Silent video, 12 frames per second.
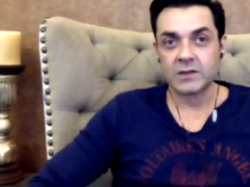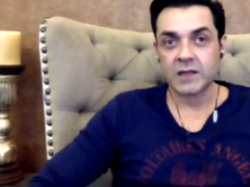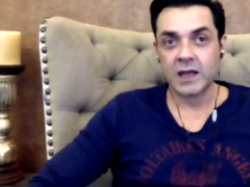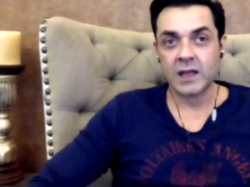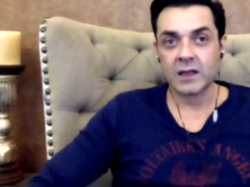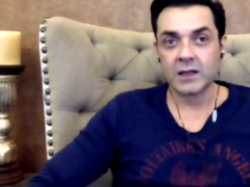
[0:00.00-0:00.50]

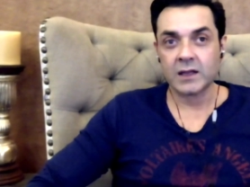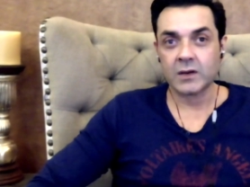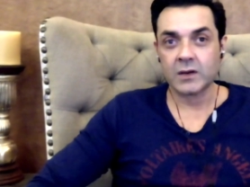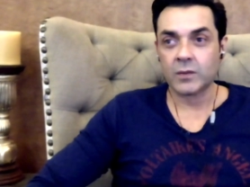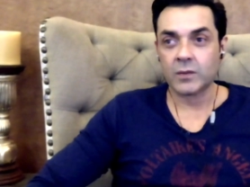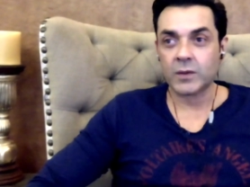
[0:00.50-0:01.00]
saying that
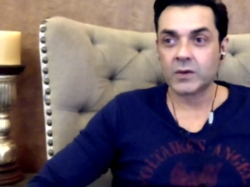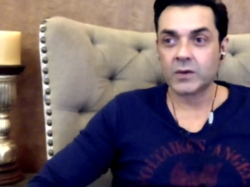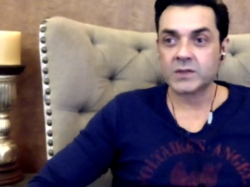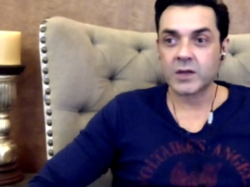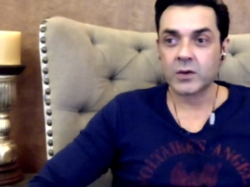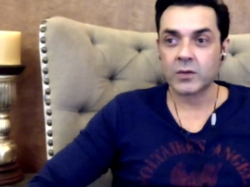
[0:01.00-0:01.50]
oh
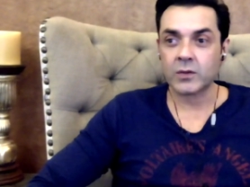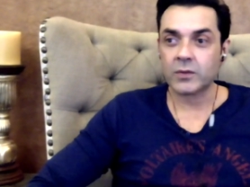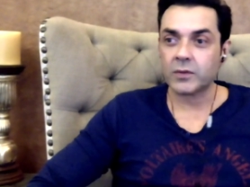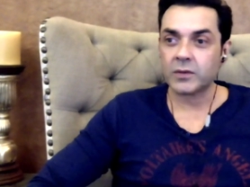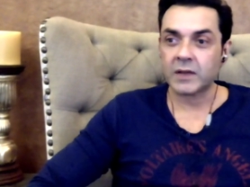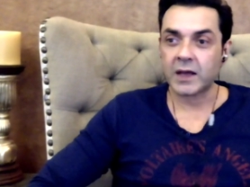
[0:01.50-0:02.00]
because they don't